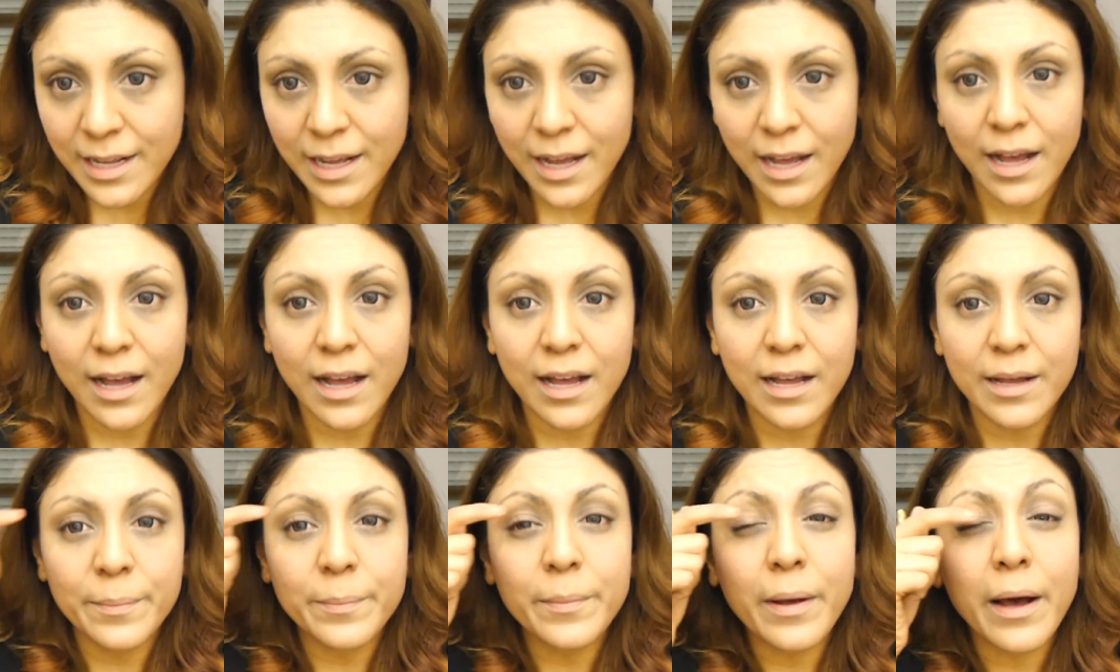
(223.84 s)

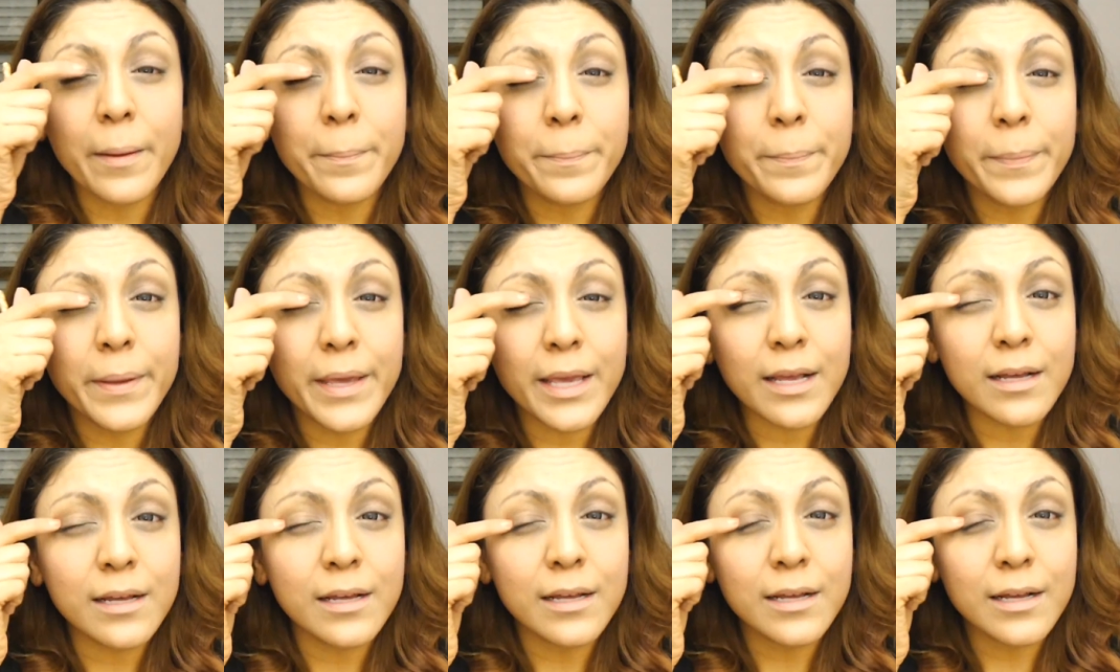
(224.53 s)
a
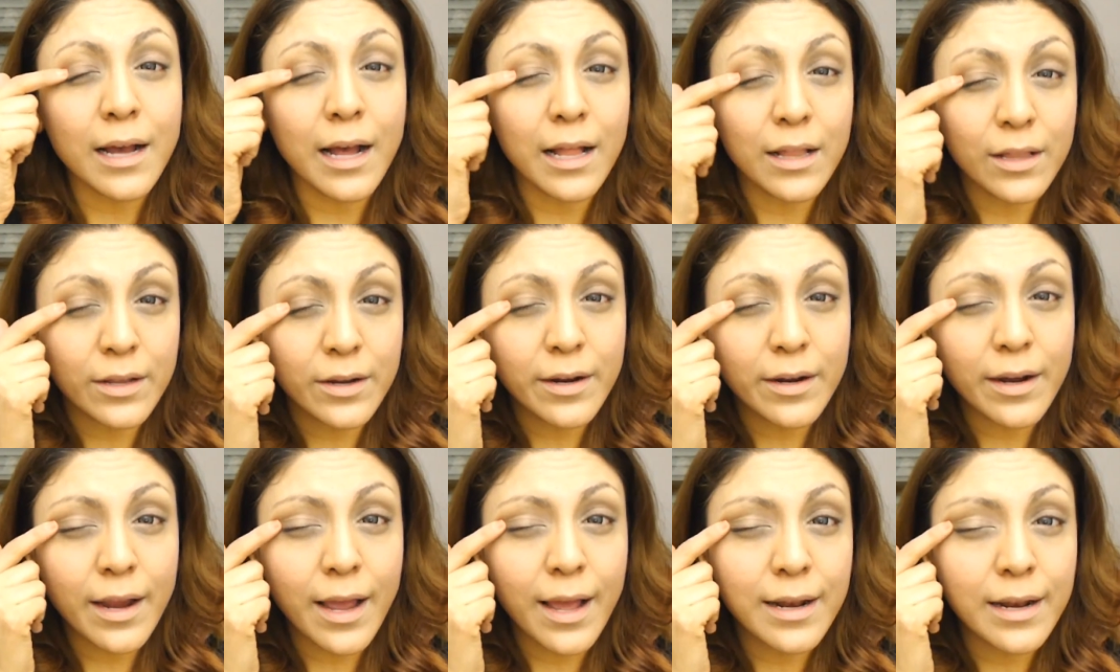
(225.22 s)
pink
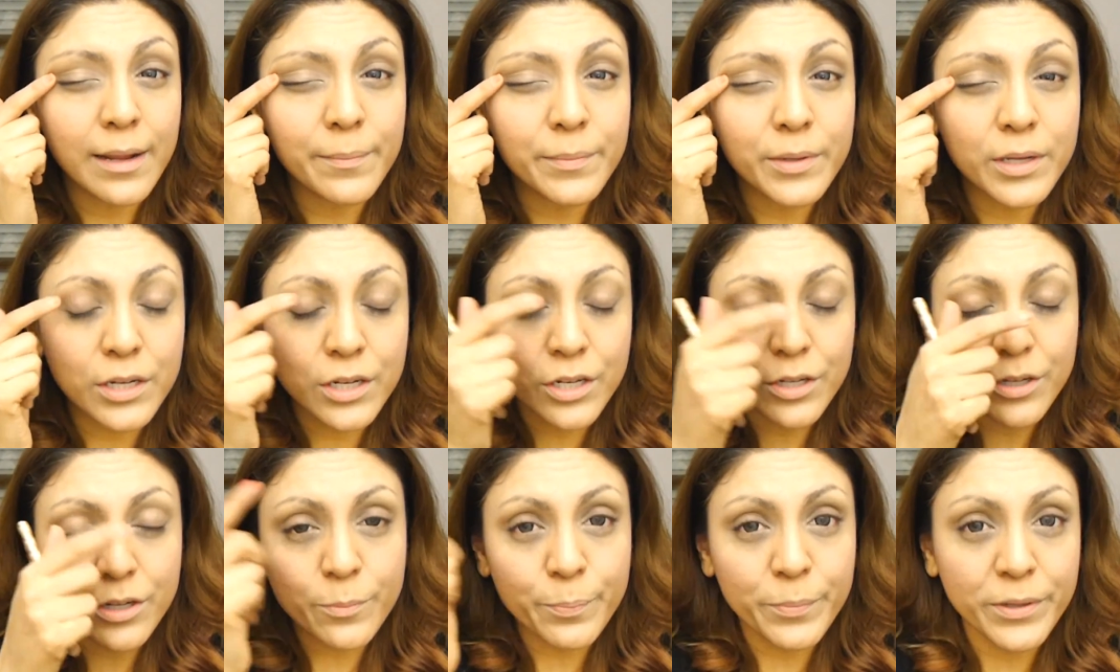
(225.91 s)
color, and I'm going
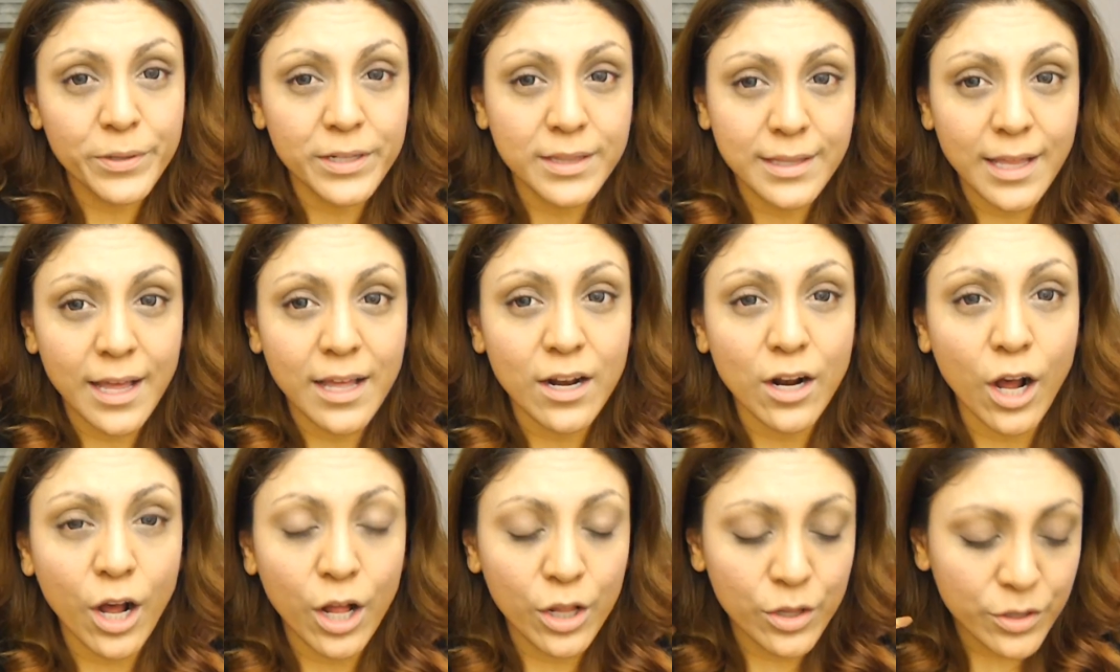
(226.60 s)
to put that
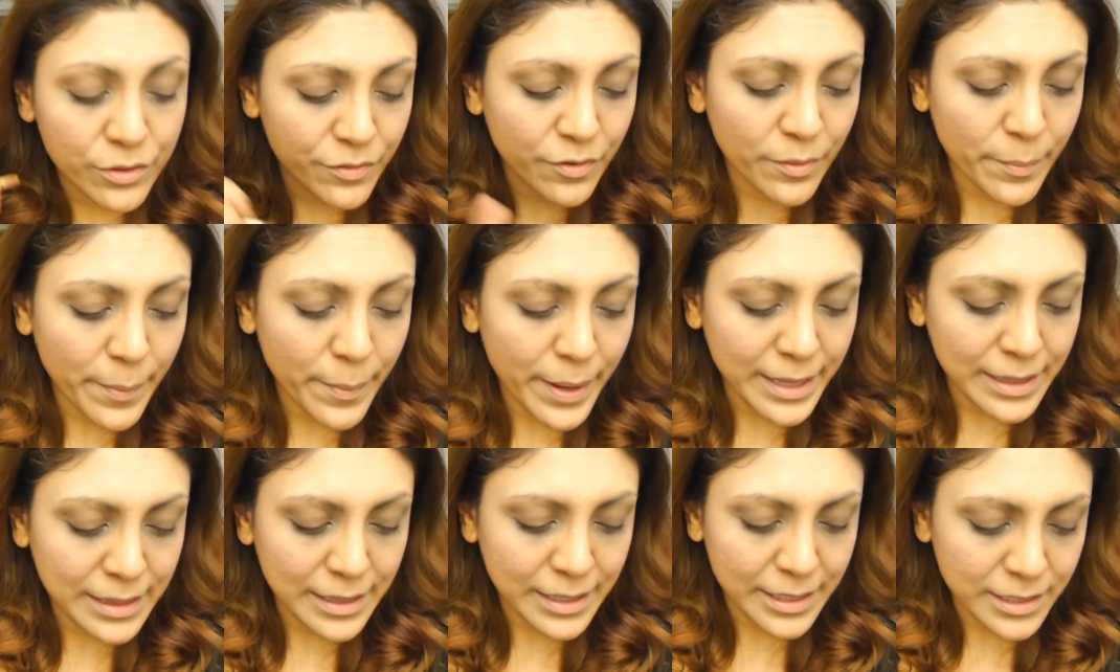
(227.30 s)
all over
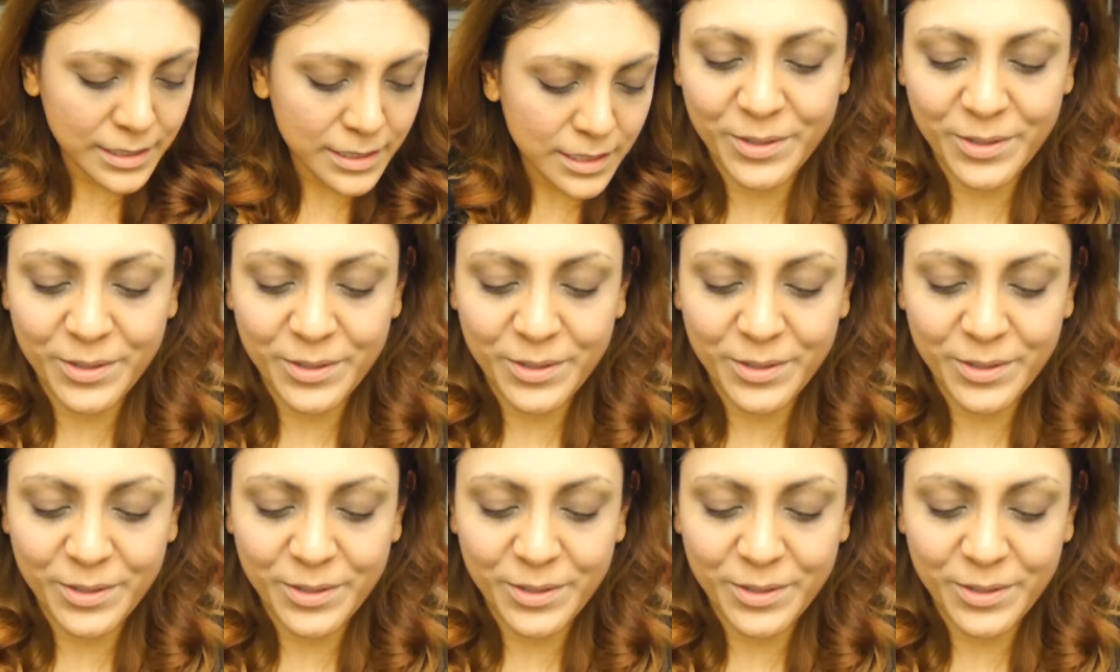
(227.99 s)
my lid.